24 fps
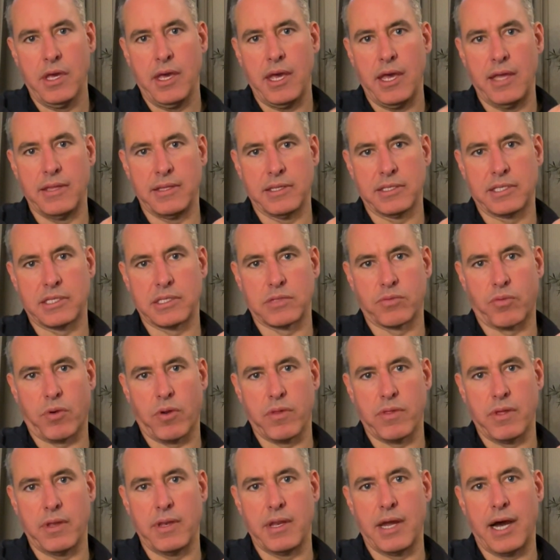And this is where
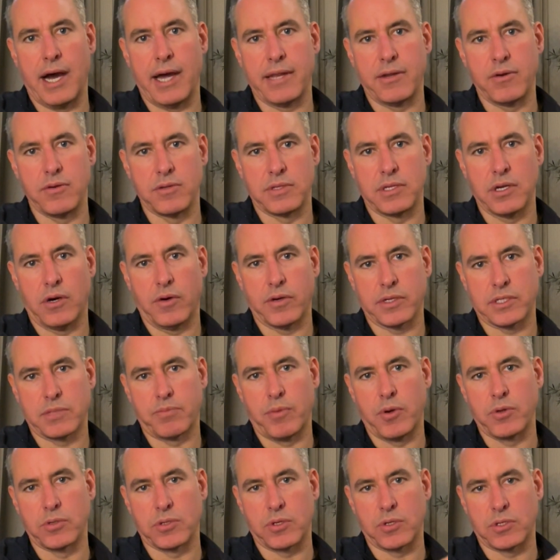the non-hotel
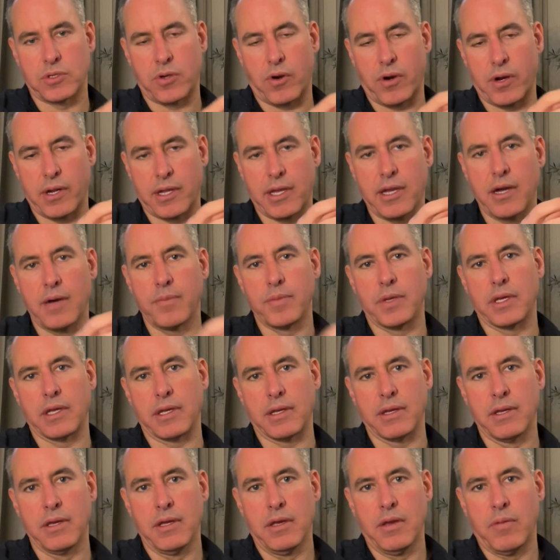exposure started coming,